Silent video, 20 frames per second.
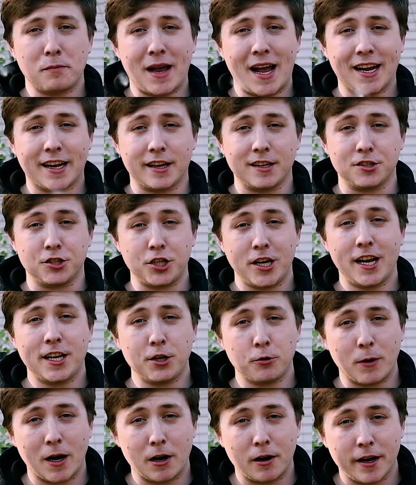back in
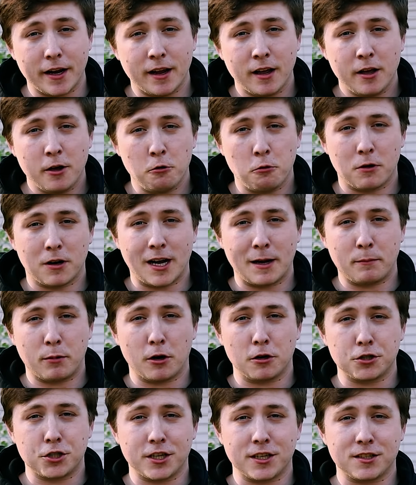January when I
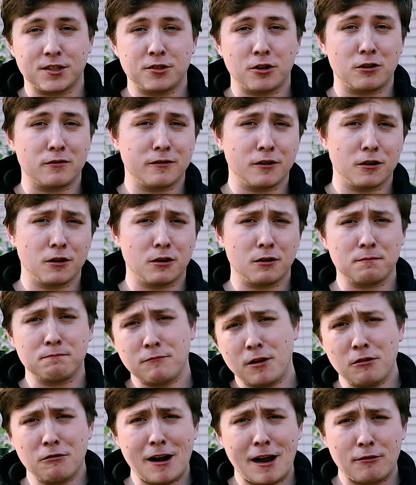purchased over
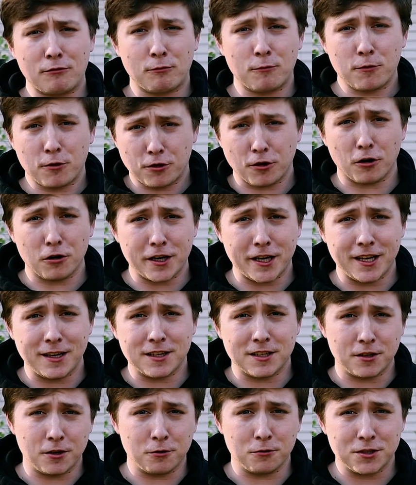around 30
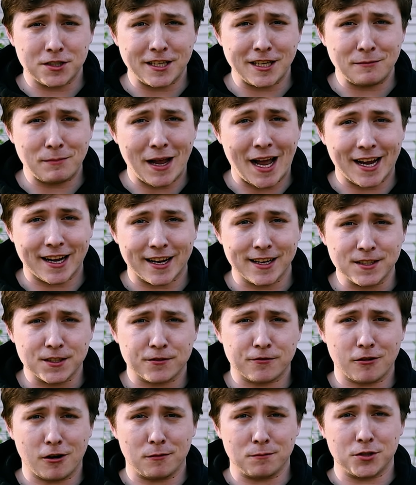new seed packets
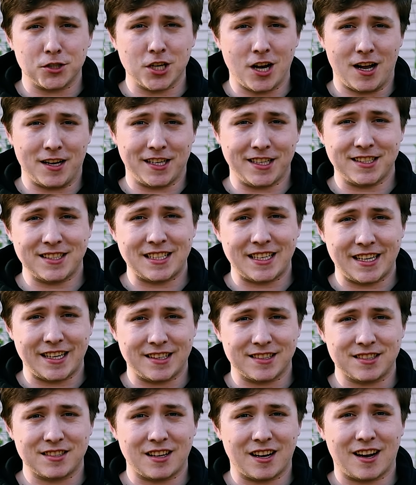from
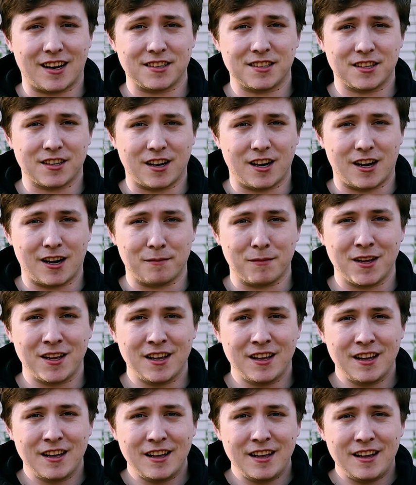johnnyseeds.com.
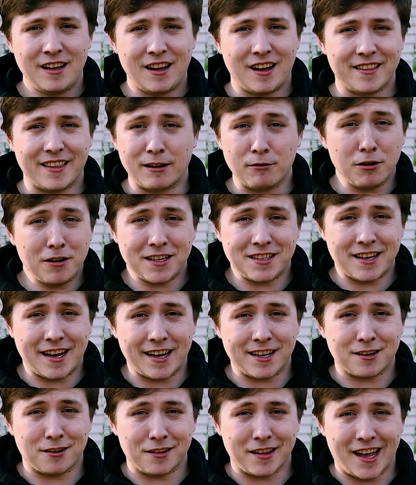They really
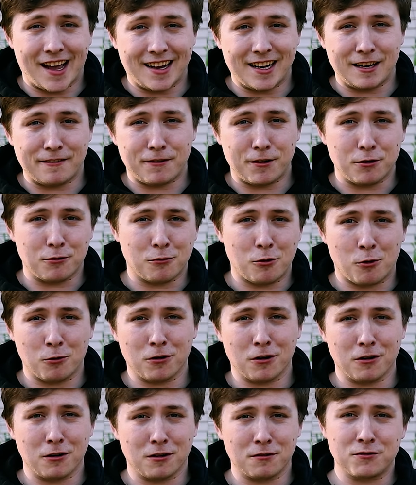dangle that if you
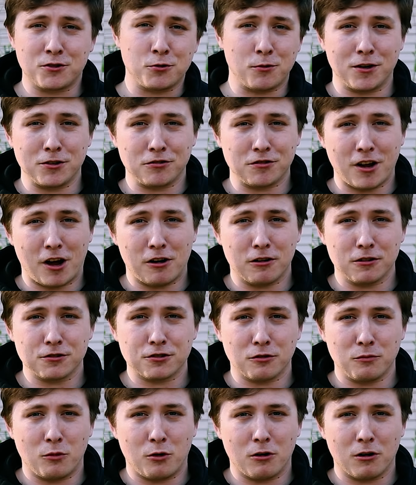order $200
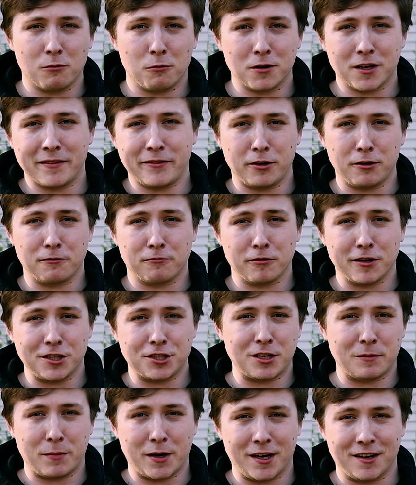or more, we'll give you free
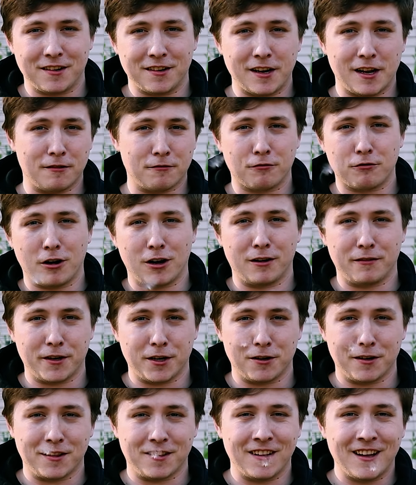shipping in front of
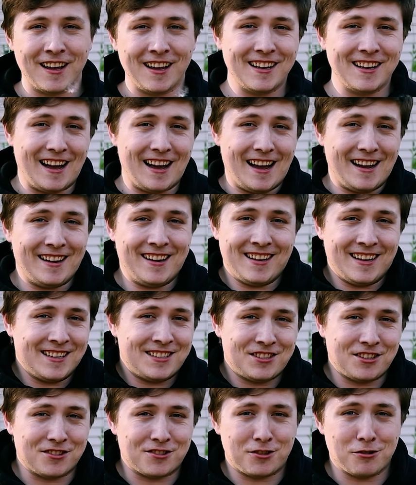you. And
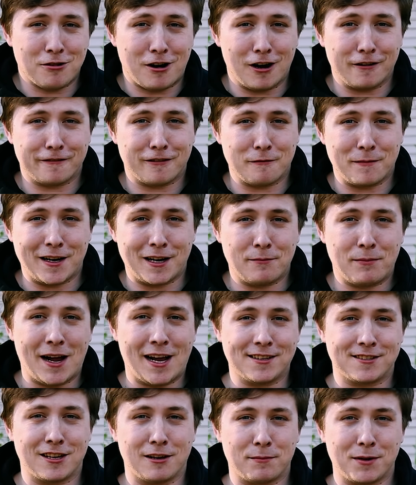it's just too hard for me to
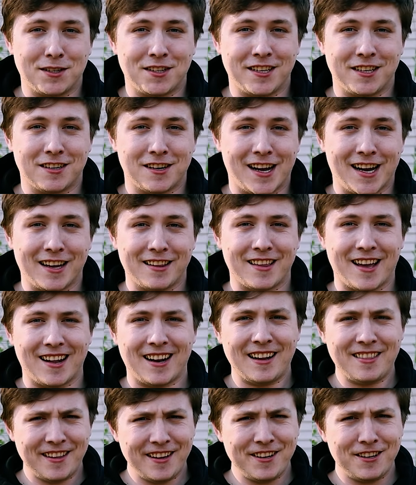pass up a deal like that.
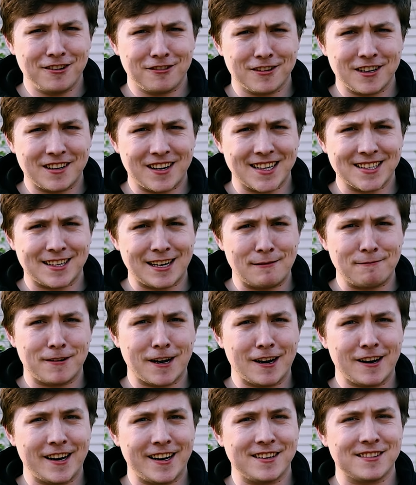I think you'll realize that I'm
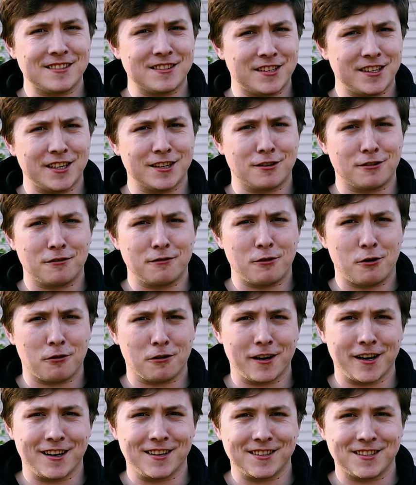very deal
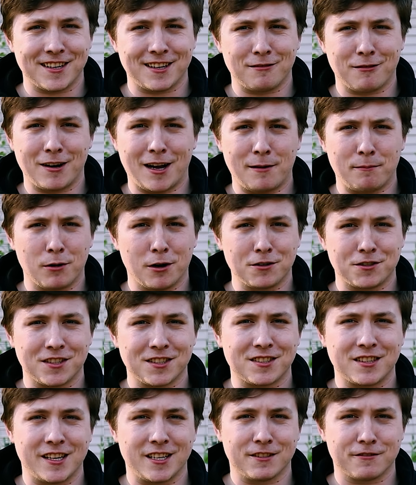oriented when I
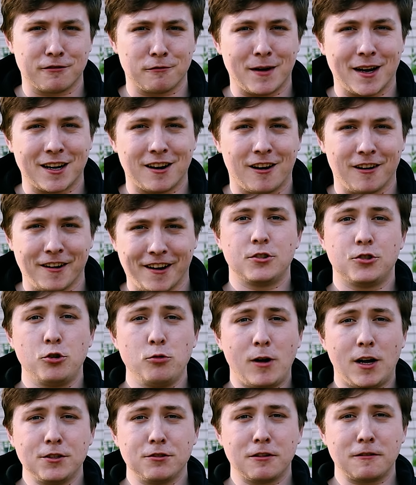purchase things for my garden.
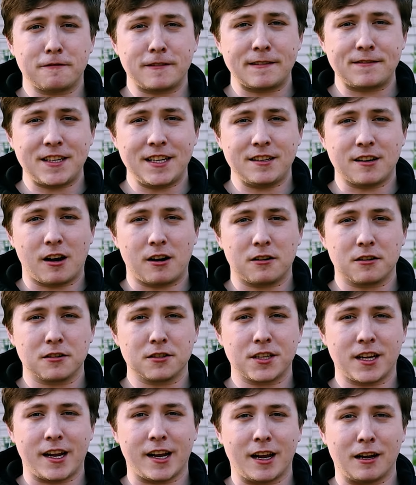
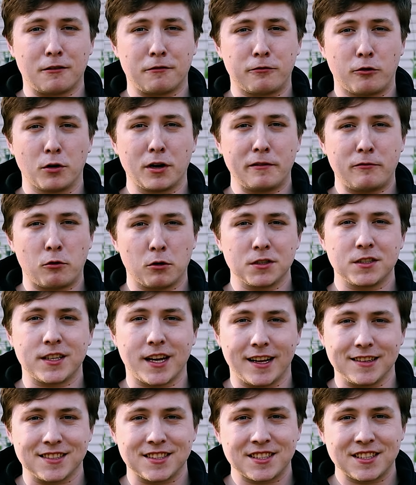
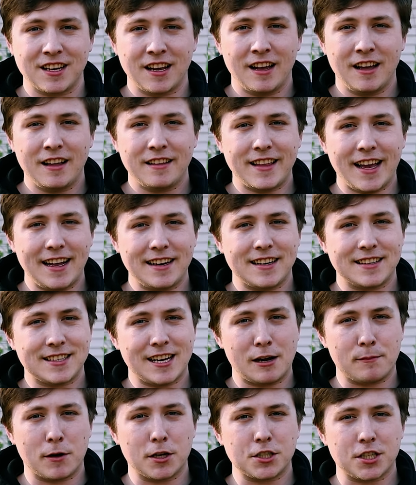$215.44. That is
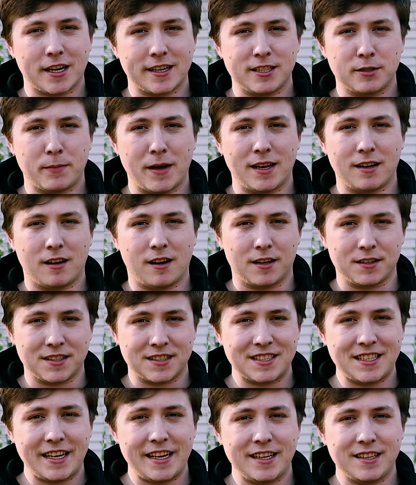how much I spent on
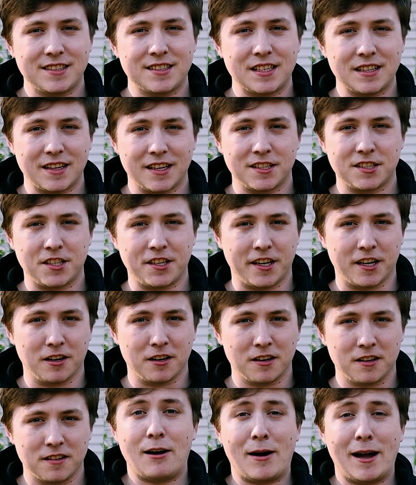seeds this
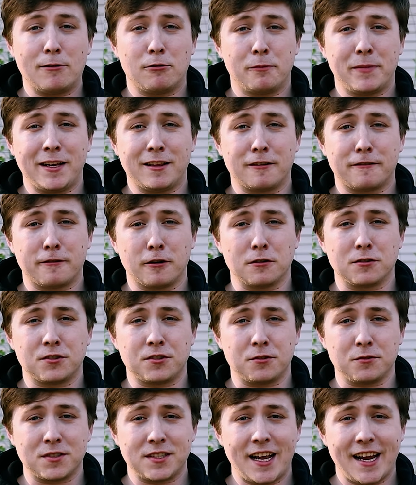year. Now, I will be the first
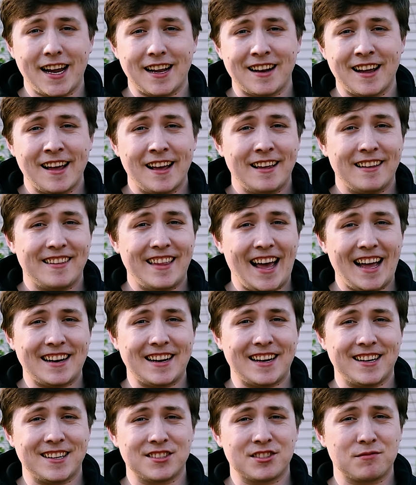to say it, that
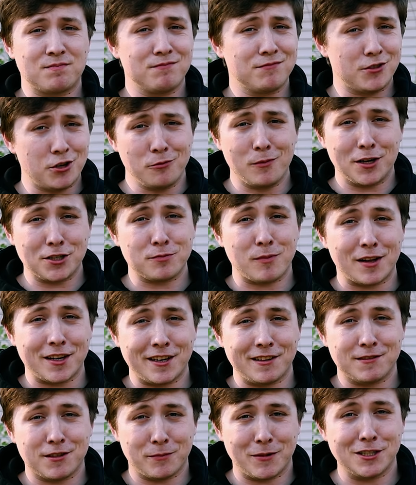is too much
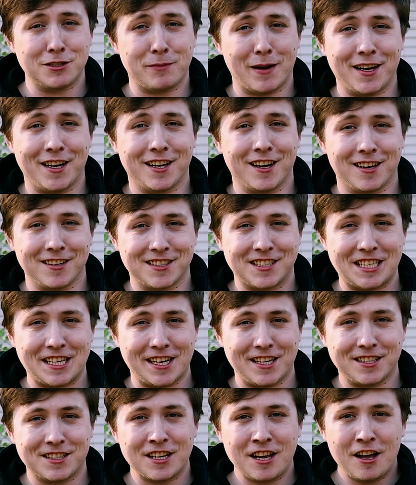money to be spending on
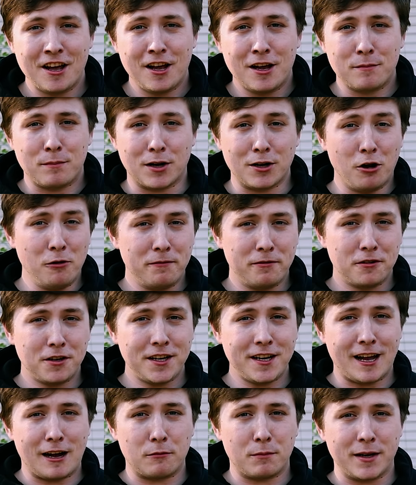seeds. But
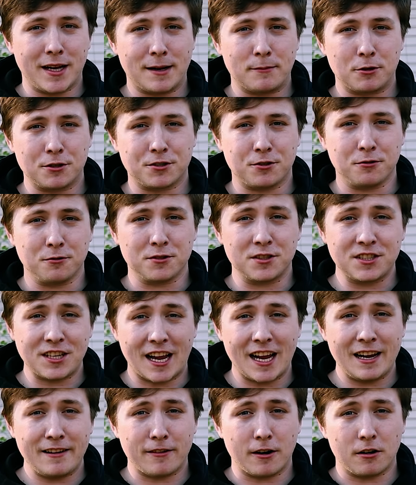hopefully I'll be able to
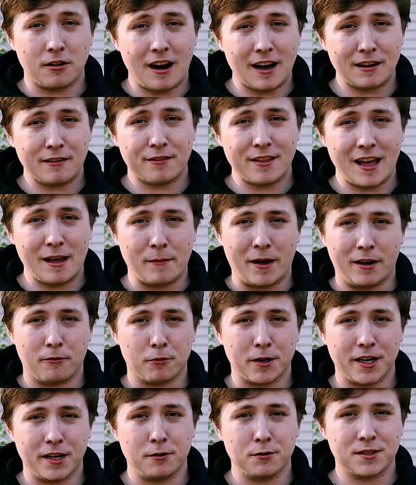save a lot of them and
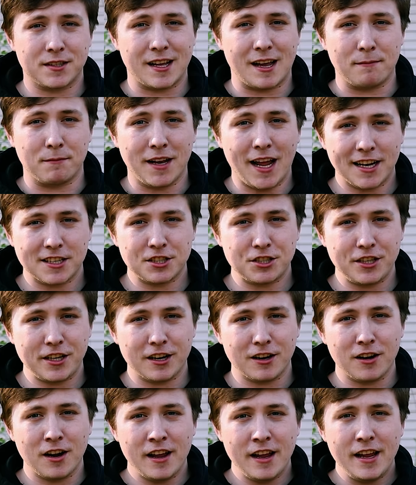reuse them next
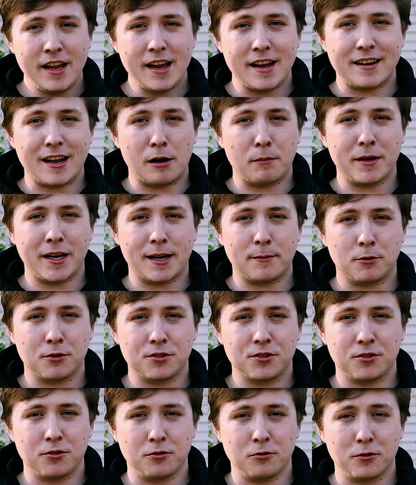year, and I'll be able
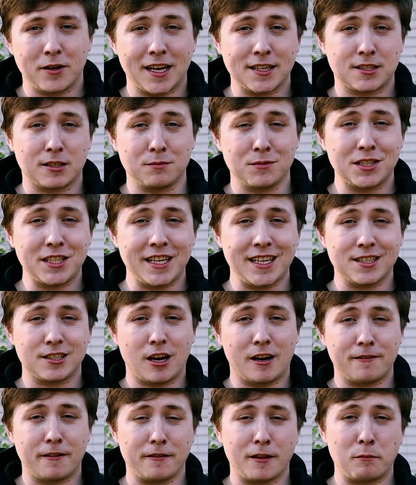to get some seeds
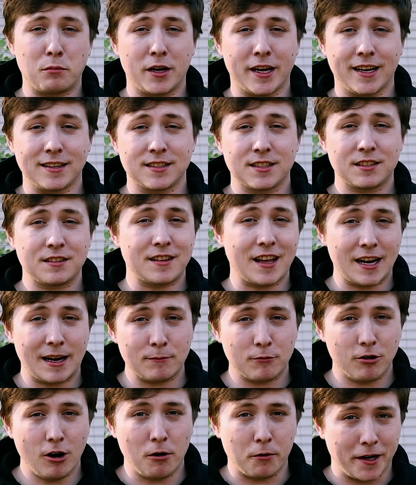off of the plants that
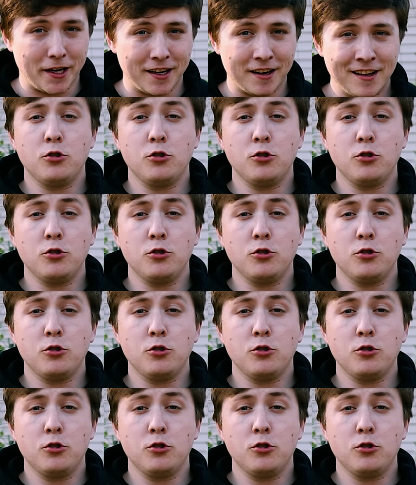I'm growing.